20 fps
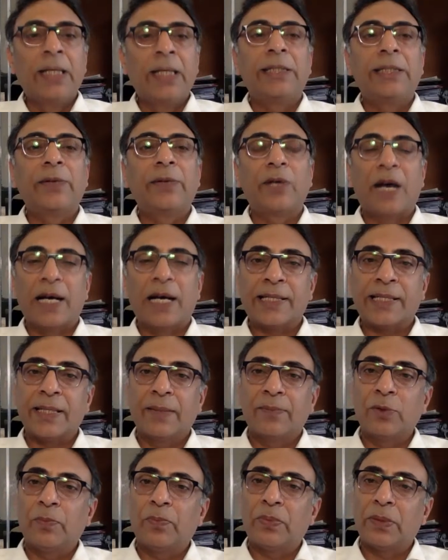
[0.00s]
They would ask
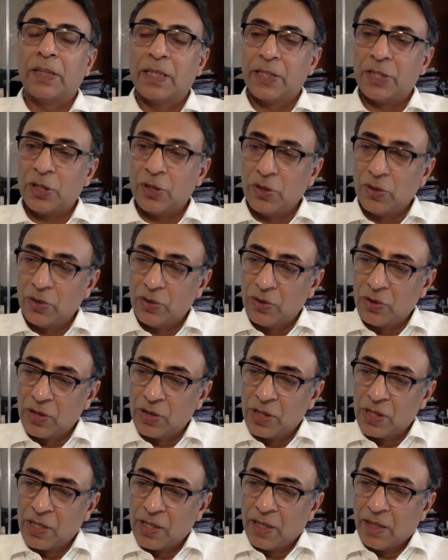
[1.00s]
them to
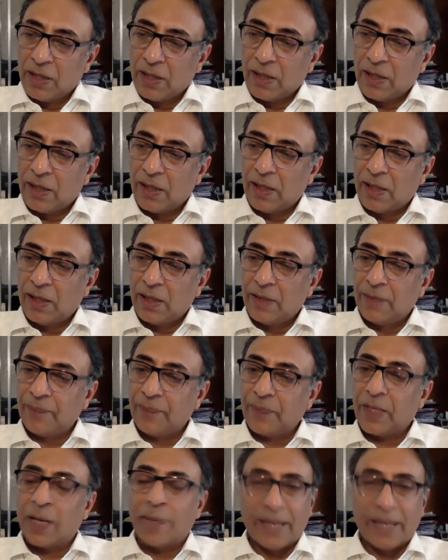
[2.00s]

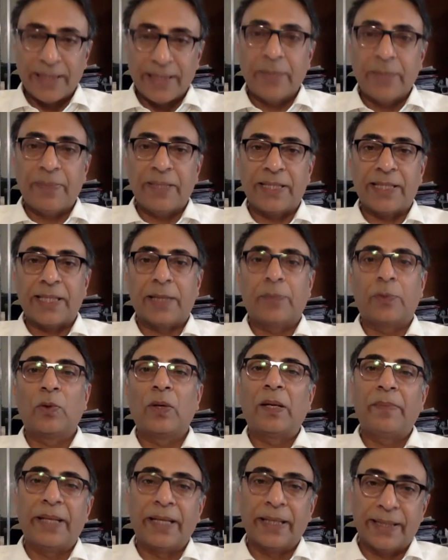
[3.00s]
amend their basic
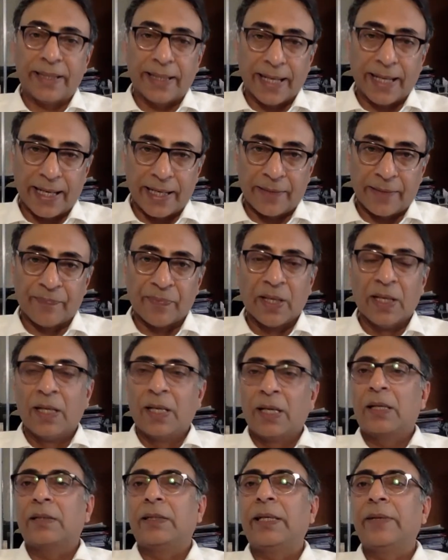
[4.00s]
approval and bring it again.
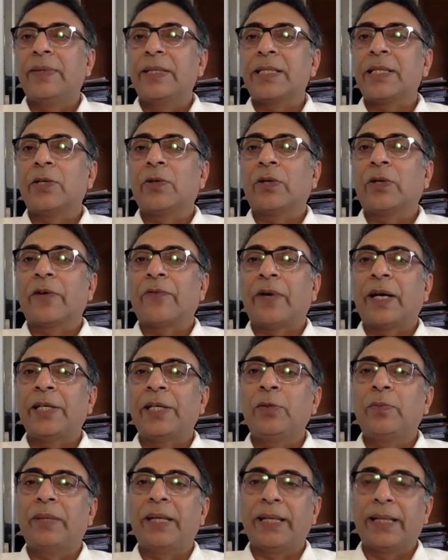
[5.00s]
They will say, okay, fine,
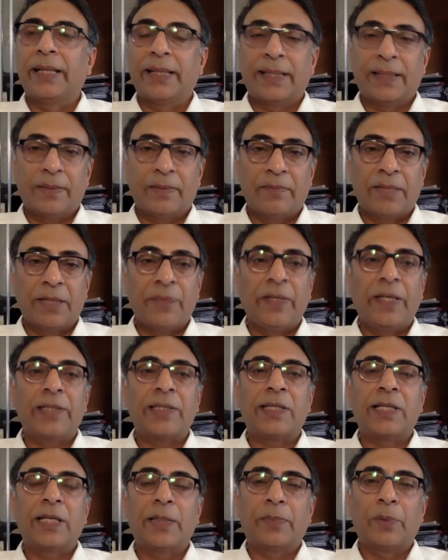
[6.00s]
you bring it, but we are
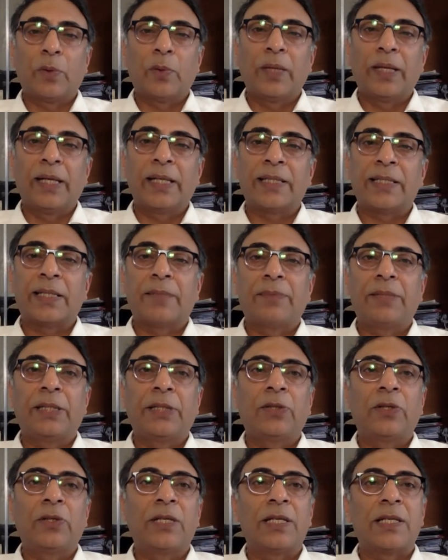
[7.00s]
still approving it
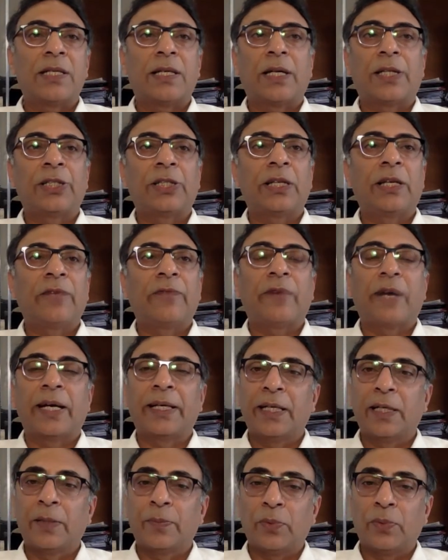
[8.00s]
subject to discussion and
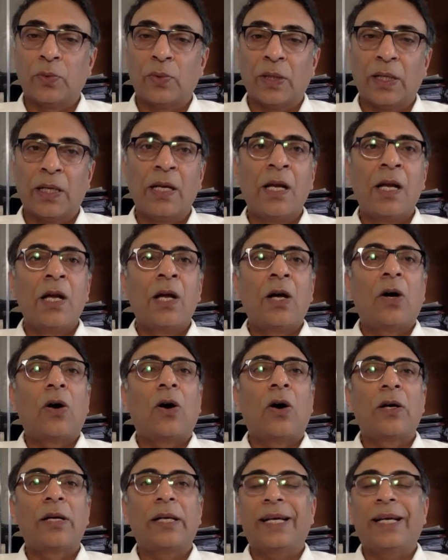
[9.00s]
final approval
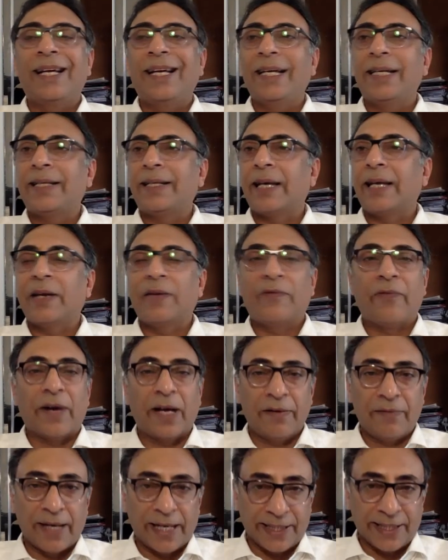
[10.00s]
on 8, 10,
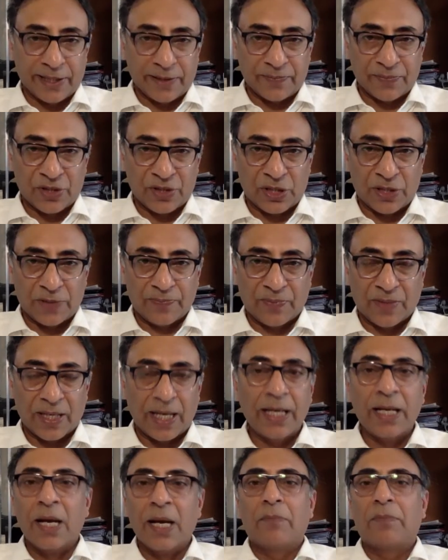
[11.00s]
5 items,
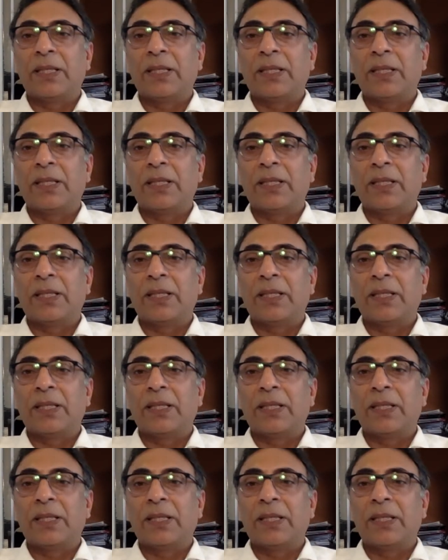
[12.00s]
right?